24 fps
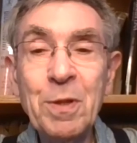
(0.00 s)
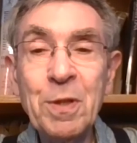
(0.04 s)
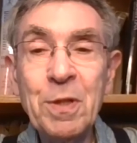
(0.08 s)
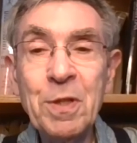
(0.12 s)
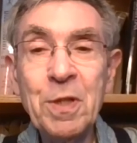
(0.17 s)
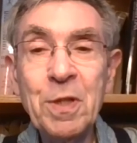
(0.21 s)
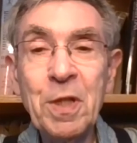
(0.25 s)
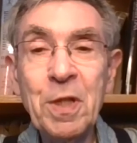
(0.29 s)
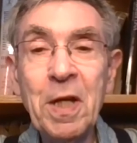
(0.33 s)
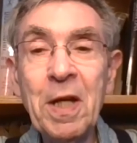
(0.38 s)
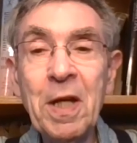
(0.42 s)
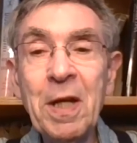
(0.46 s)

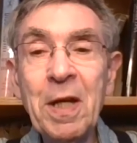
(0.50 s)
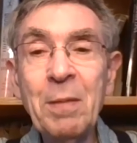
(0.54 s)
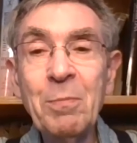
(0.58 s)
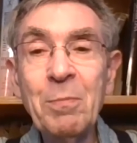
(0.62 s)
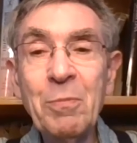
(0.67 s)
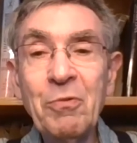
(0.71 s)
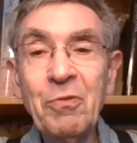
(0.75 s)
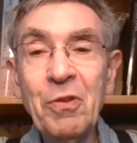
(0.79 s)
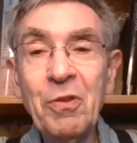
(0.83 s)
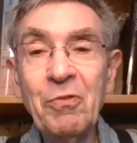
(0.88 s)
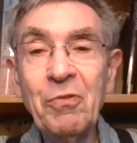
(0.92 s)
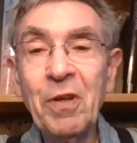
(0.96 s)
and
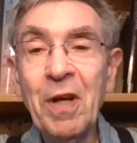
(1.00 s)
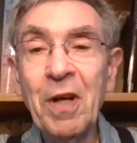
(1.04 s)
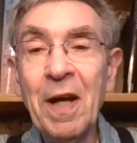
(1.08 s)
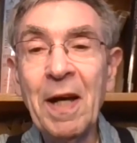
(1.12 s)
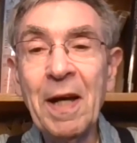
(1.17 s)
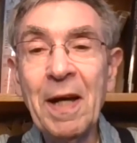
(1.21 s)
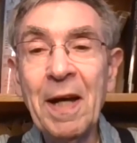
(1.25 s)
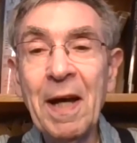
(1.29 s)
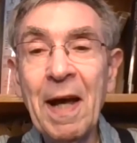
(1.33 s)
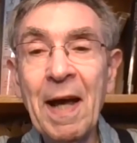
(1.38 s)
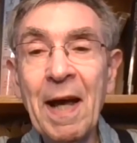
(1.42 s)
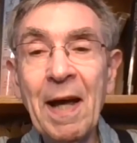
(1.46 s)
schemes this
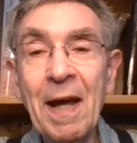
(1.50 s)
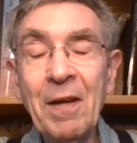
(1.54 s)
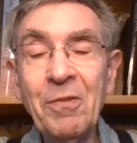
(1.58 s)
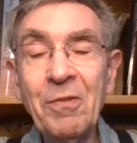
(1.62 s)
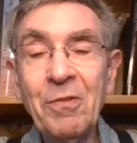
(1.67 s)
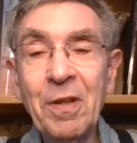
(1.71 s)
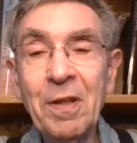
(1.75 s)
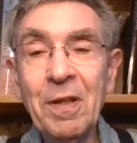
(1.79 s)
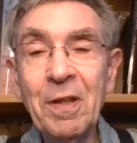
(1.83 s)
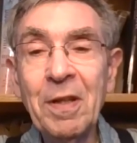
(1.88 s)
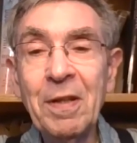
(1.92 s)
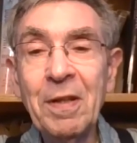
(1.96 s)
guy
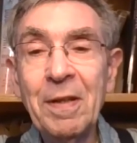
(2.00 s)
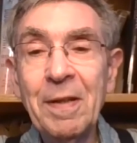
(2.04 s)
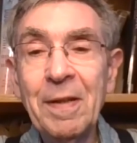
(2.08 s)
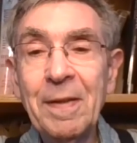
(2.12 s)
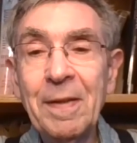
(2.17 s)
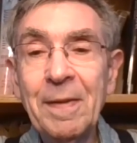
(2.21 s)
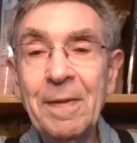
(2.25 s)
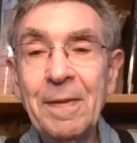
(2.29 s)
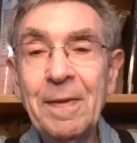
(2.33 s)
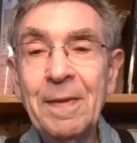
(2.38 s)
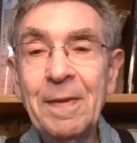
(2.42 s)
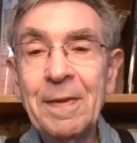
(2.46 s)
has and the
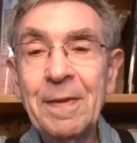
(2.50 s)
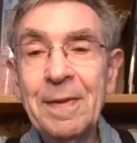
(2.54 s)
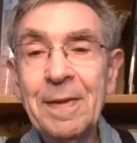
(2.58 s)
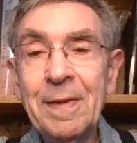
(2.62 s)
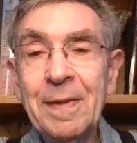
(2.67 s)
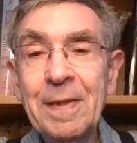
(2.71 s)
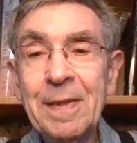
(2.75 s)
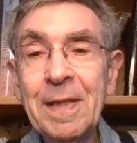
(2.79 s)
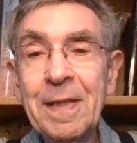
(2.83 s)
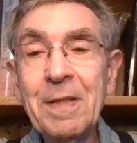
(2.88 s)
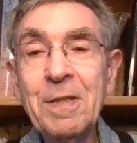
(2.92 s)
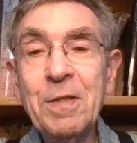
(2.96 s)

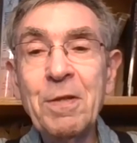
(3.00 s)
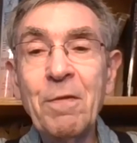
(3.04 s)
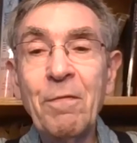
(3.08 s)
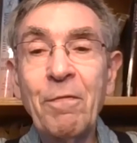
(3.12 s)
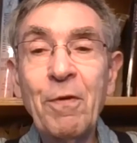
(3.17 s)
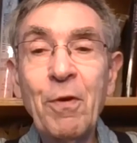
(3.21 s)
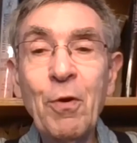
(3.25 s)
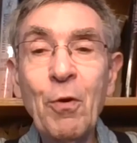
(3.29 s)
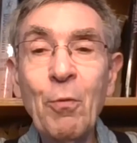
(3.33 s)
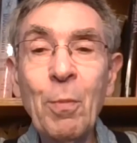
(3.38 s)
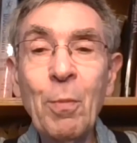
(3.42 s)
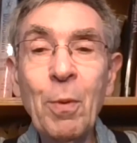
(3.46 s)
sense of
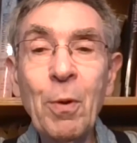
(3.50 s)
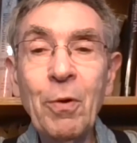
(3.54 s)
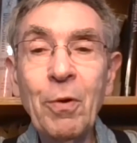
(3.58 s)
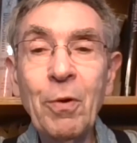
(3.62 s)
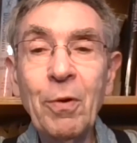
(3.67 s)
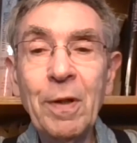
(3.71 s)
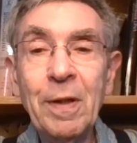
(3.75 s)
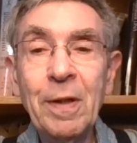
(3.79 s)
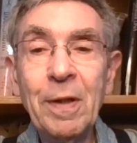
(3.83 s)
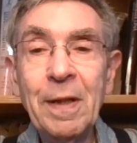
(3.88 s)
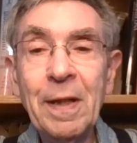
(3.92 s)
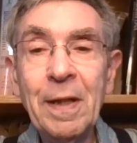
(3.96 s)

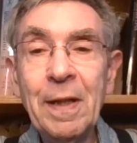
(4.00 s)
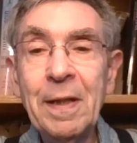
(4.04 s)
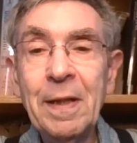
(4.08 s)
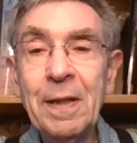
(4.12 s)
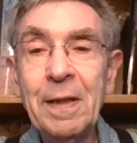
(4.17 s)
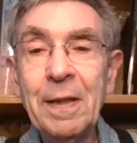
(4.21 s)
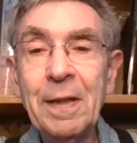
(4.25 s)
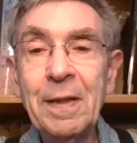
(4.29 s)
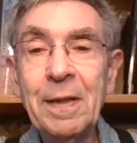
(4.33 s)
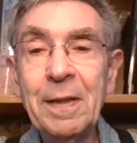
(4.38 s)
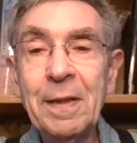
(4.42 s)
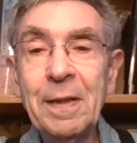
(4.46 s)
humor.
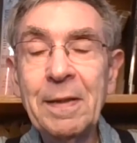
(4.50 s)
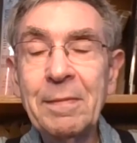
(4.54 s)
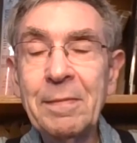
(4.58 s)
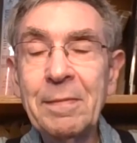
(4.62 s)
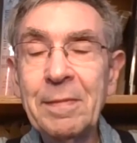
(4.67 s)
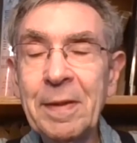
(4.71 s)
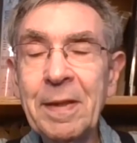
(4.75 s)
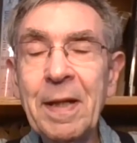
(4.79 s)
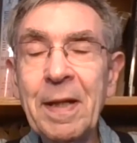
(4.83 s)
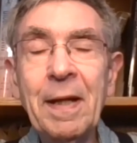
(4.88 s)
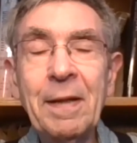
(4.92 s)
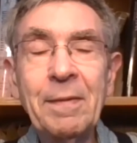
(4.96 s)

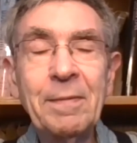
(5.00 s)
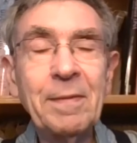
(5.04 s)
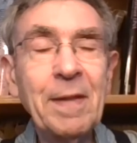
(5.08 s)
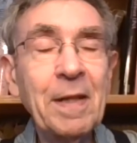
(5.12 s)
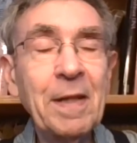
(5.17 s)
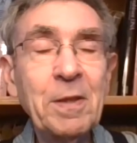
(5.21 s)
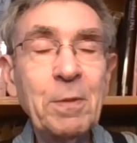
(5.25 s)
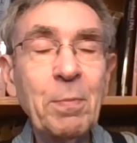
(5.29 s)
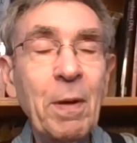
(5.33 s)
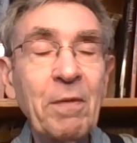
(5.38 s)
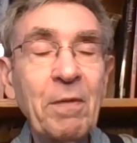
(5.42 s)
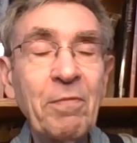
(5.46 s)
Yeah,
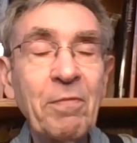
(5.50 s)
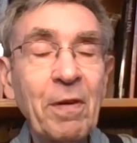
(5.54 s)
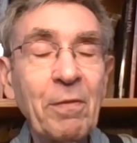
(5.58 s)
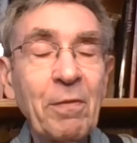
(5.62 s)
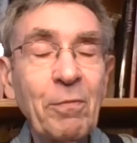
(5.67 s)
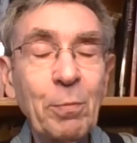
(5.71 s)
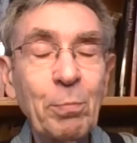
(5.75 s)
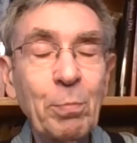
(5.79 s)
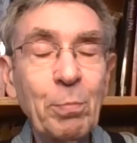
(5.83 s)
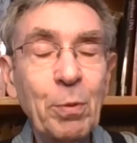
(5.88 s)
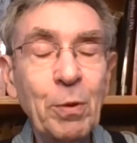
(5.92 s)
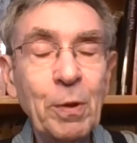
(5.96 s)
that's my
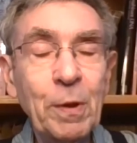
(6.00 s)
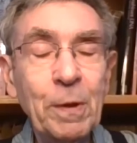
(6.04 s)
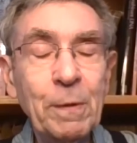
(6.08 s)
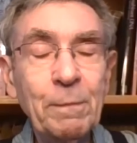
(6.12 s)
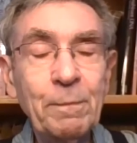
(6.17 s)
favorite book.